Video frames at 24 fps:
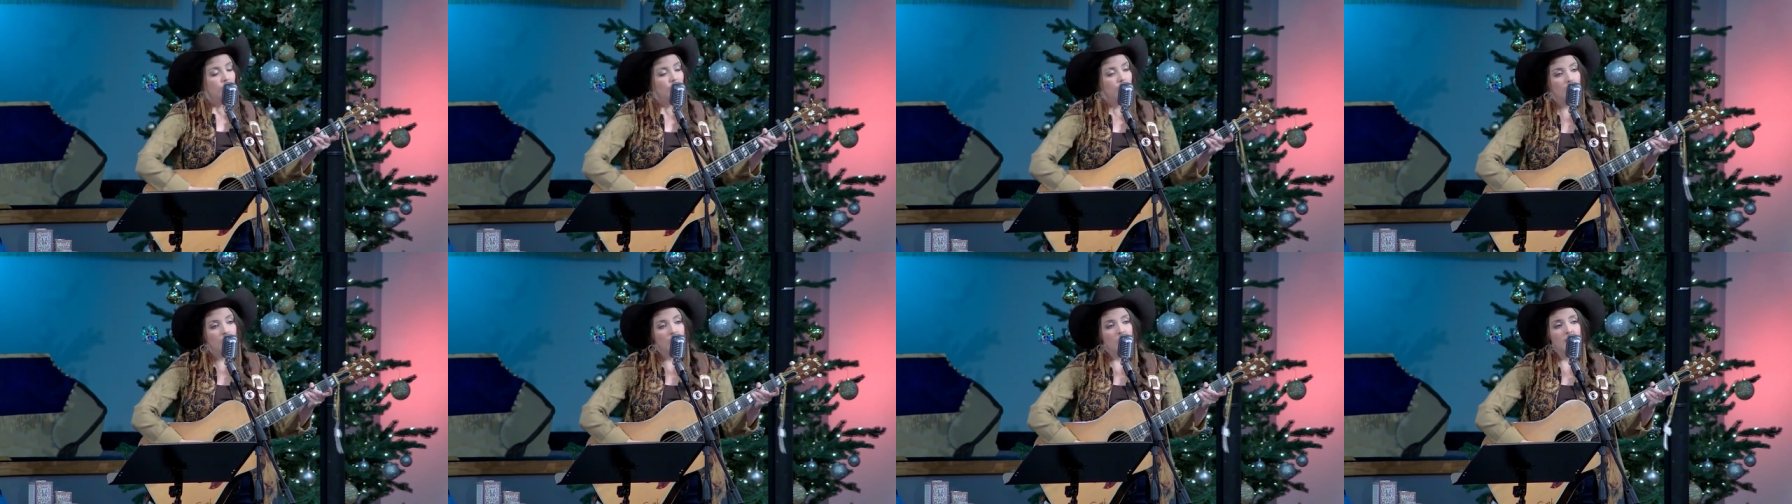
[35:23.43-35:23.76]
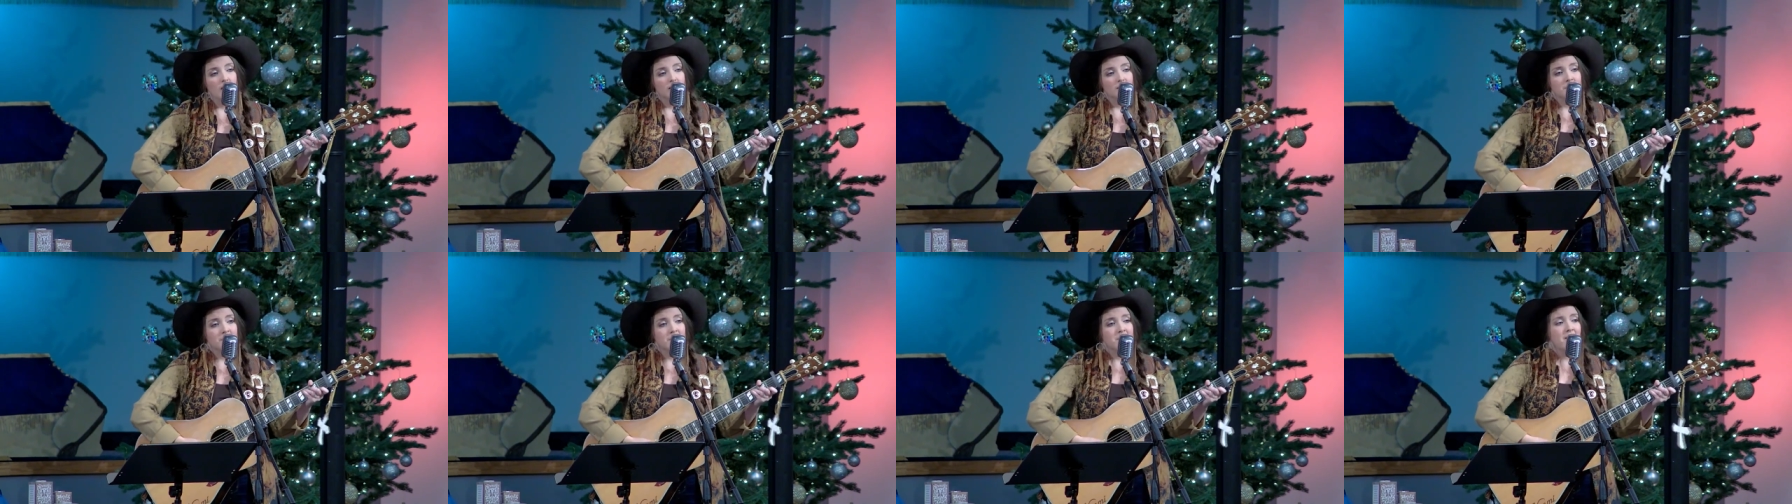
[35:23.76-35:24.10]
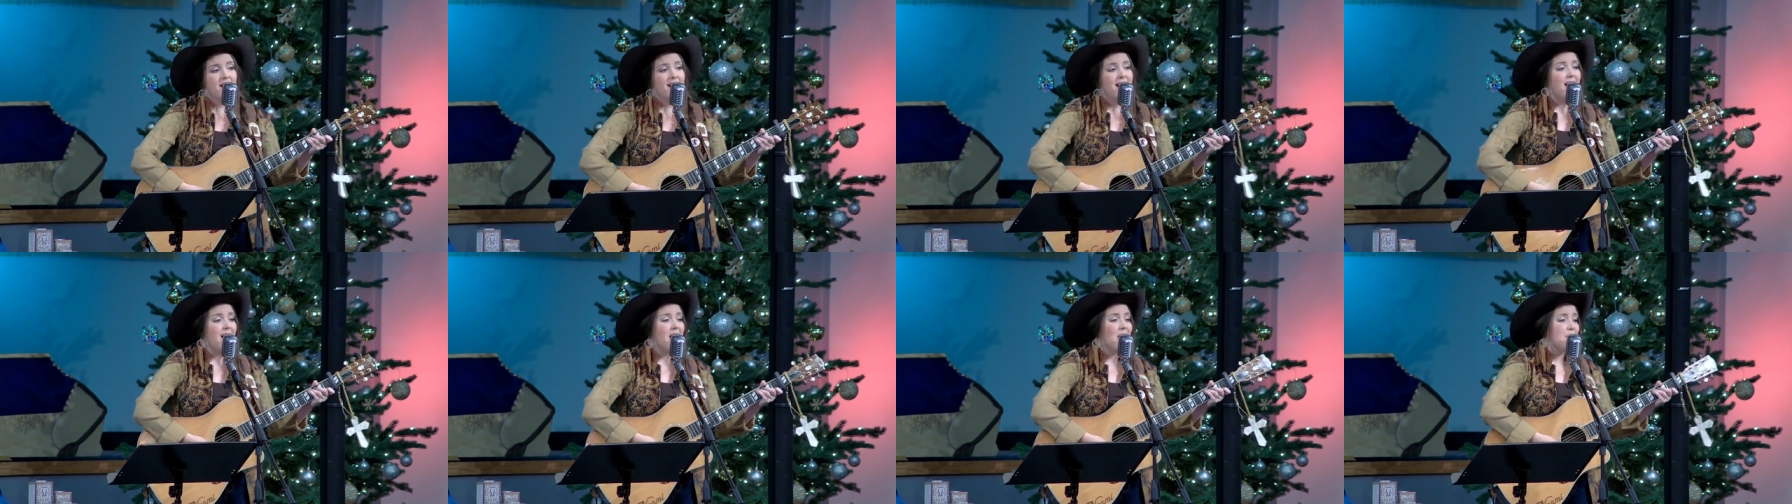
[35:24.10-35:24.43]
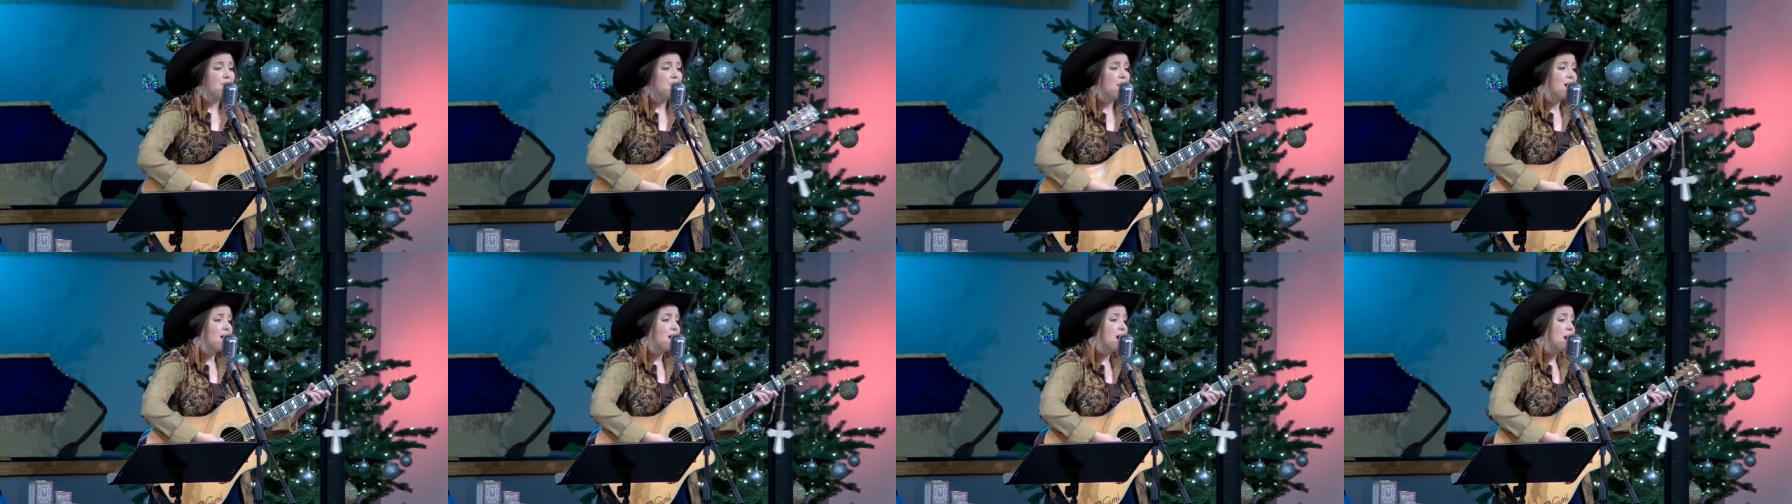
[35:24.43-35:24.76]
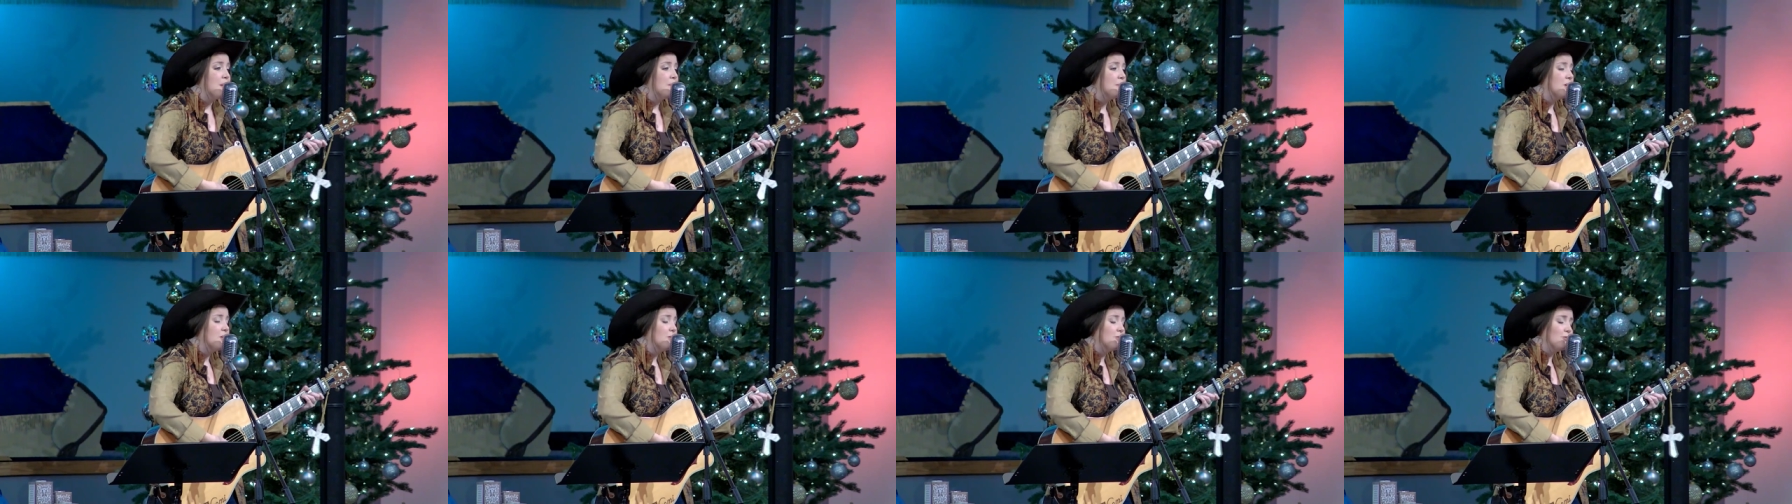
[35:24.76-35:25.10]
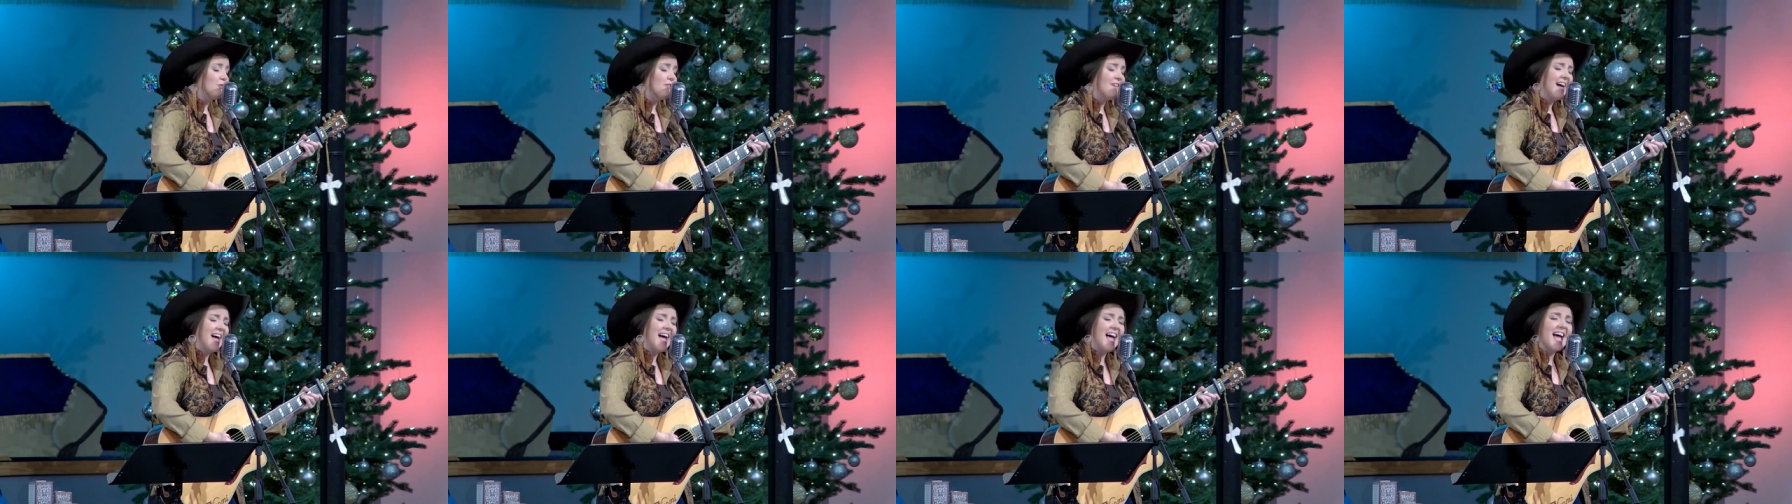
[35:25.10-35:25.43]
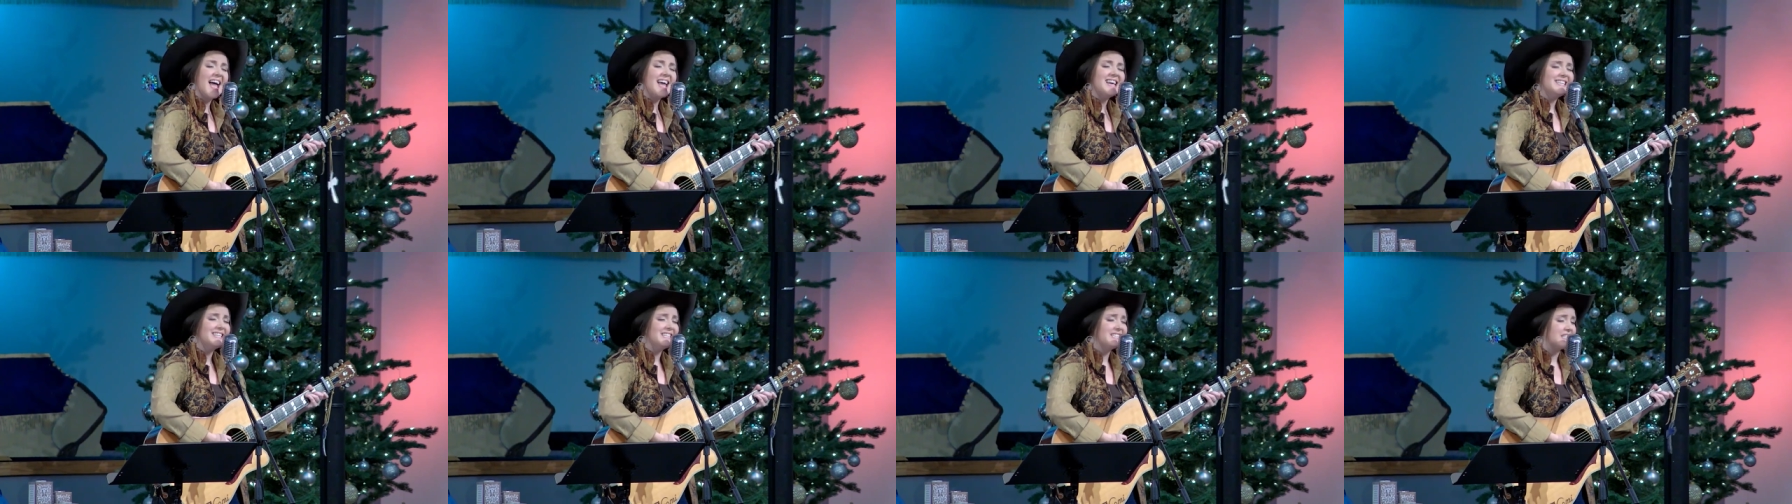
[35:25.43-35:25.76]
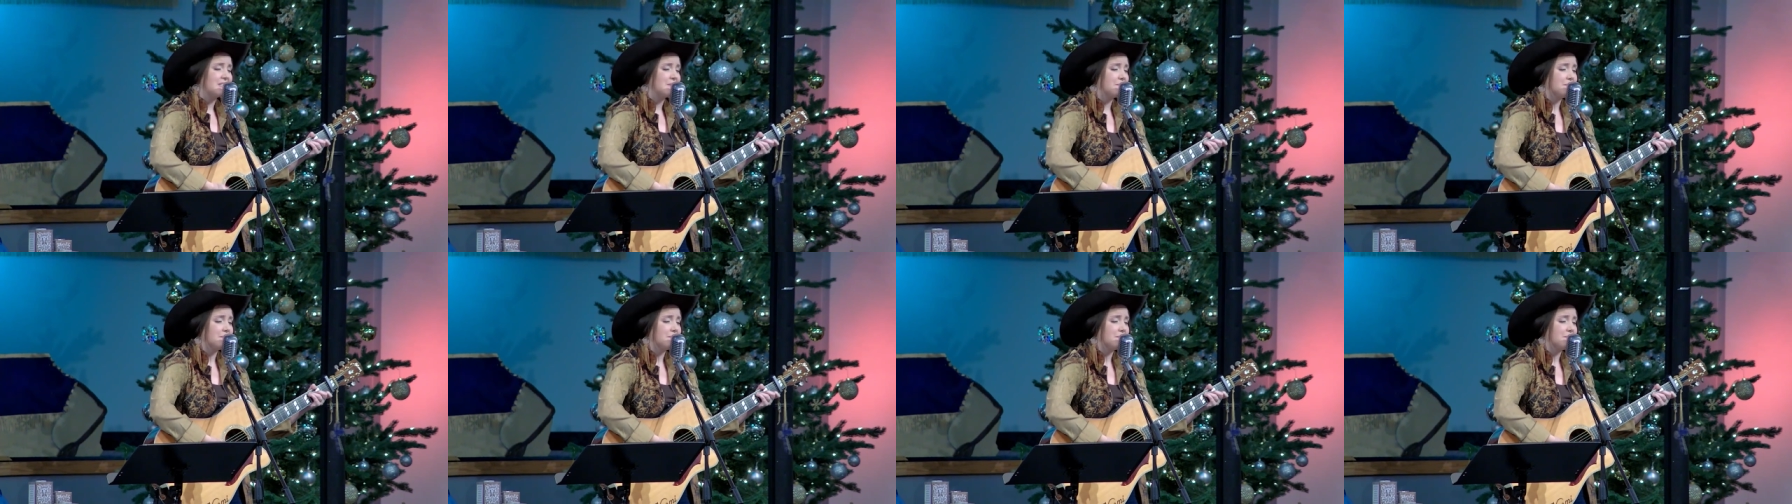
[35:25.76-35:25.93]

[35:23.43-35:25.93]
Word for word: One more mama read